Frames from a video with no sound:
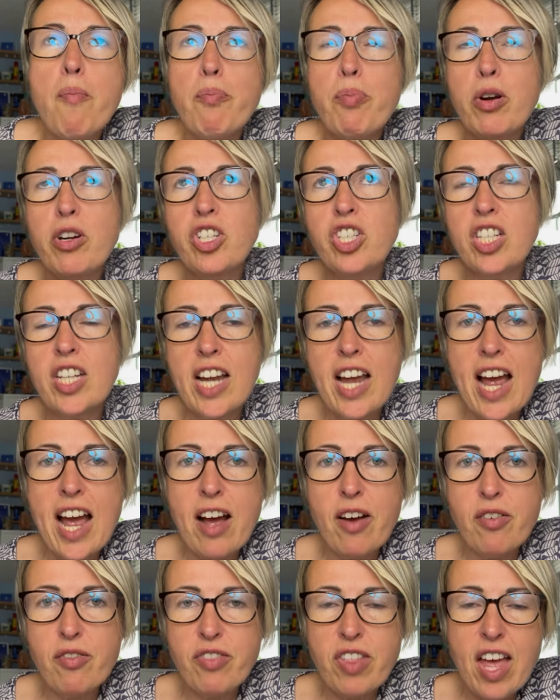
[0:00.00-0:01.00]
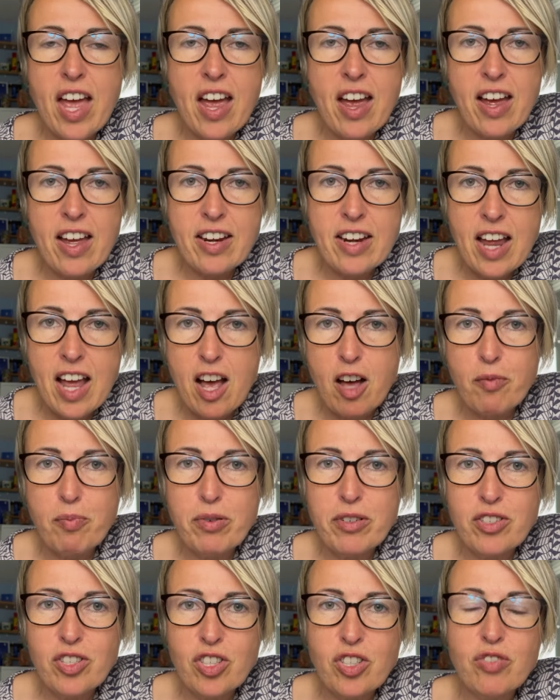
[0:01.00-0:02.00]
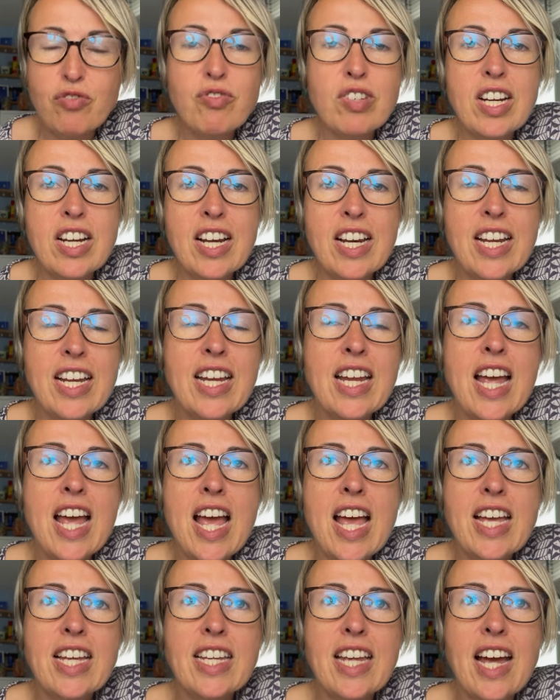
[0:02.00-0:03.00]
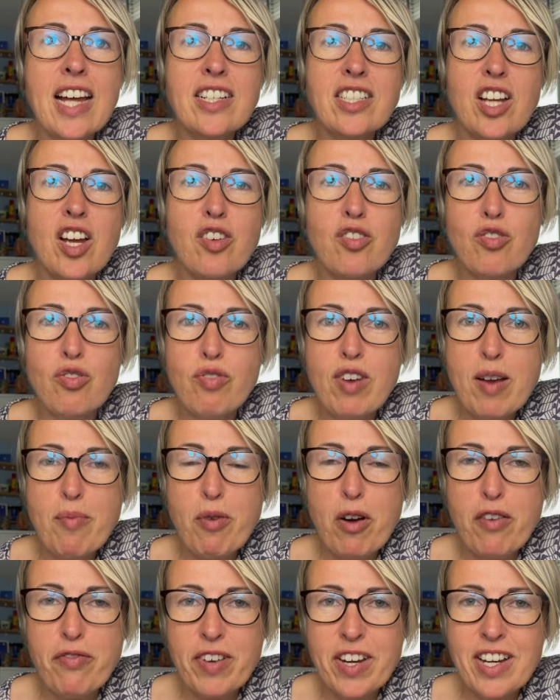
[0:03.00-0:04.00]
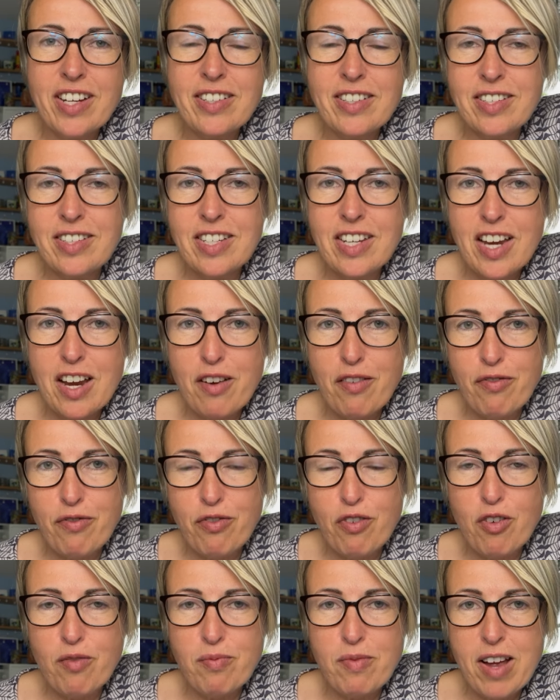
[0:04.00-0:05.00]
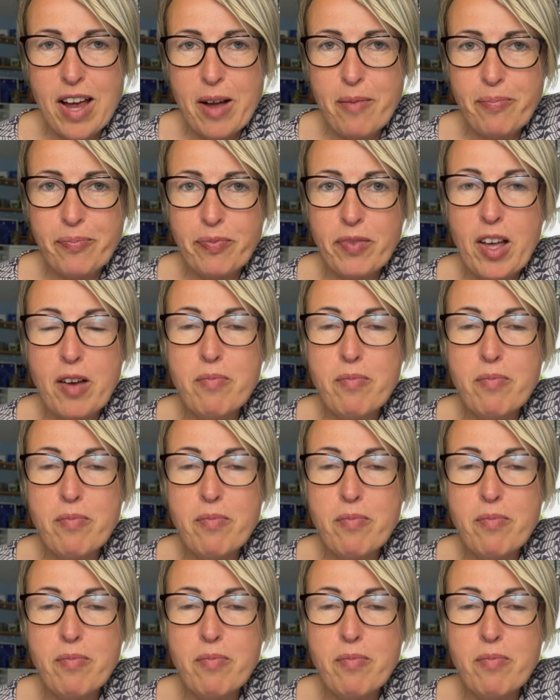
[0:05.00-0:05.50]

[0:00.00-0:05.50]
push it out there and help us to really get a grip of it and see it from um,